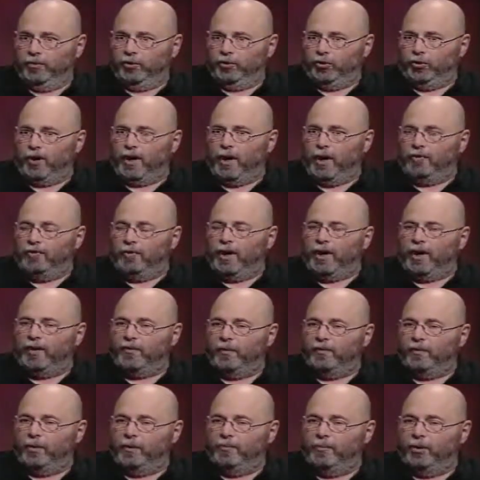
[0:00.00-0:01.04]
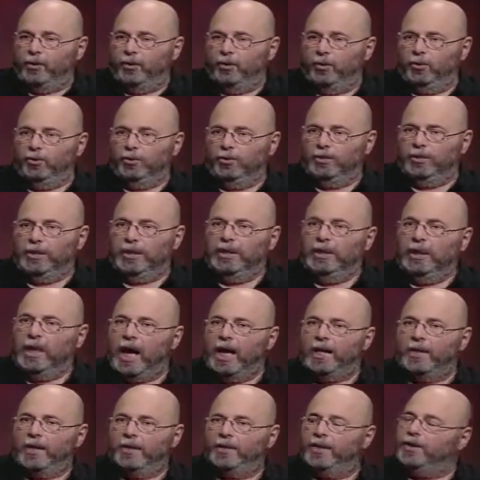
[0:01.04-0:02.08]
try writing for people who did
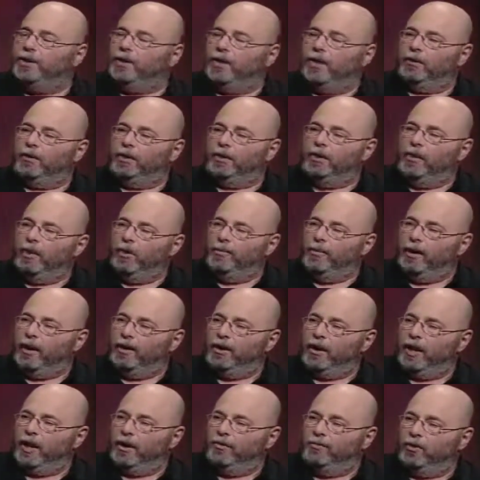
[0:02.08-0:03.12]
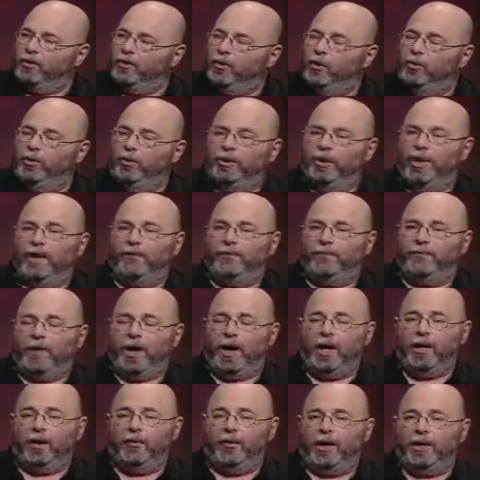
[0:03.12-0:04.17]
not necessarily know about opera or would not
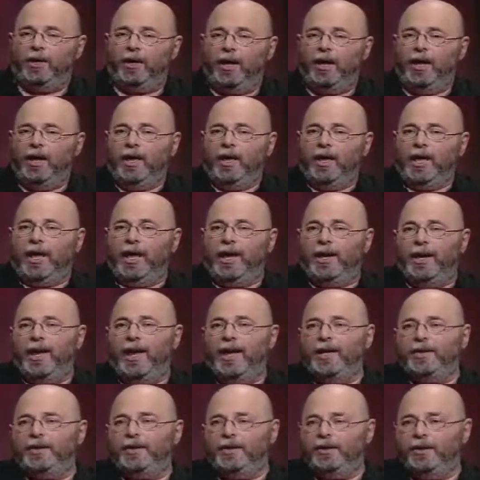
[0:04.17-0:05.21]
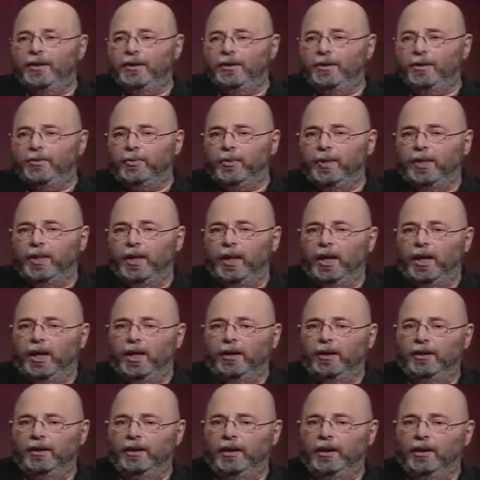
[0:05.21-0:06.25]
follow it. And as the years went
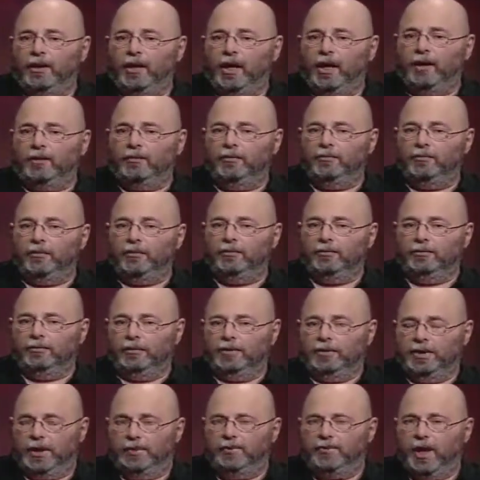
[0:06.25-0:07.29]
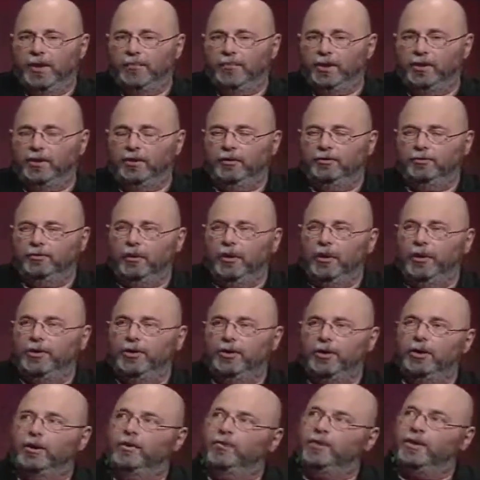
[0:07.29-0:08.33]
on, it got sometimes a little
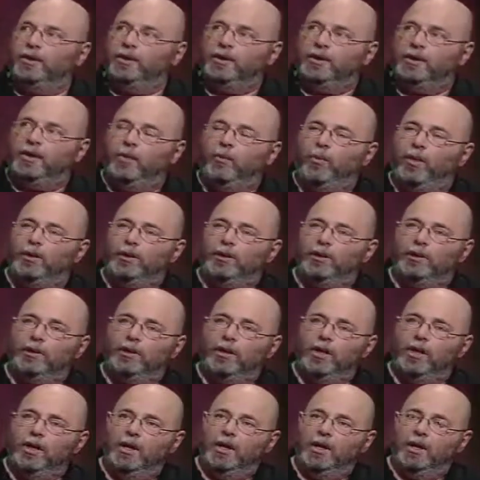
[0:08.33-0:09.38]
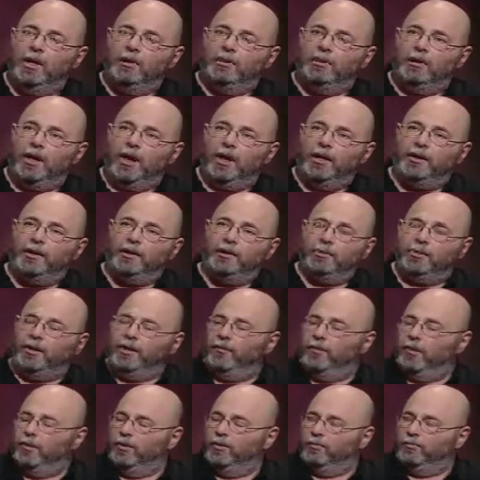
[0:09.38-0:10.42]
raunchier. For instance, I once titled a
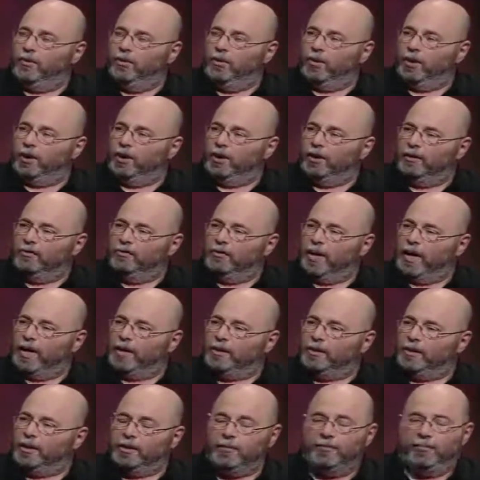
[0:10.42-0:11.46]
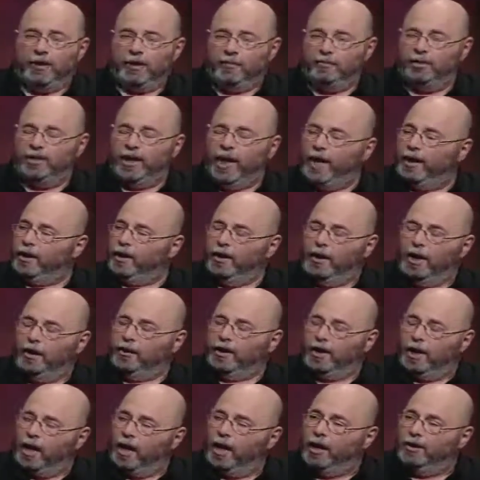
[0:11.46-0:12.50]
review of Porgy and Bess as Big Black and
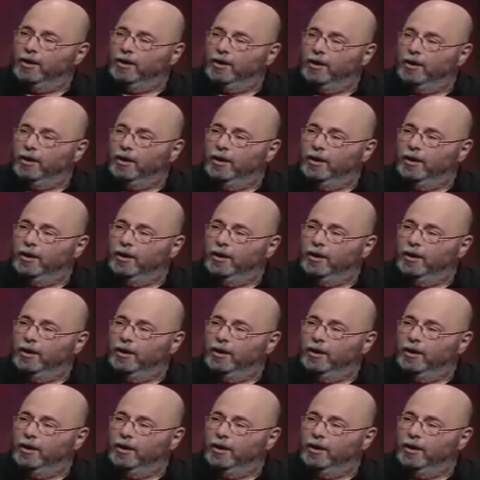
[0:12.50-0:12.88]
Uncut.